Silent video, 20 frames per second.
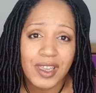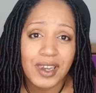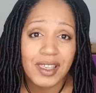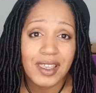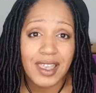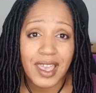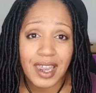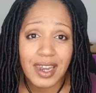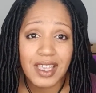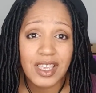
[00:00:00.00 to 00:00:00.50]
in
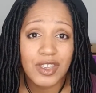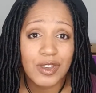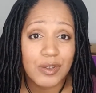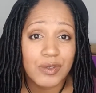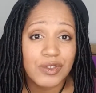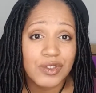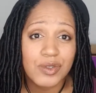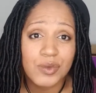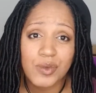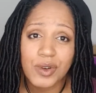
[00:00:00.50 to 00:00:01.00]
getting
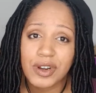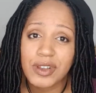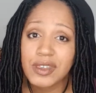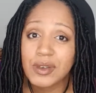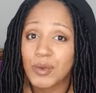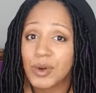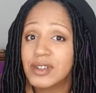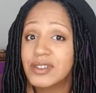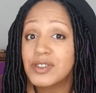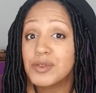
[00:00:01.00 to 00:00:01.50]
you to where you
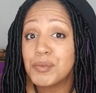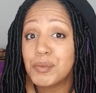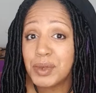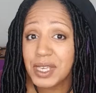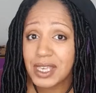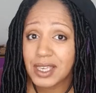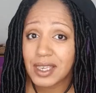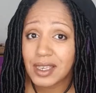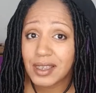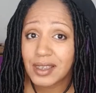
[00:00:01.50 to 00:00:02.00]
want to
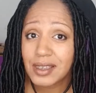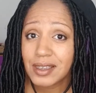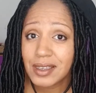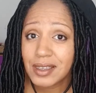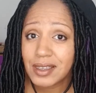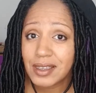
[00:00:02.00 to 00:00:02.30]
be.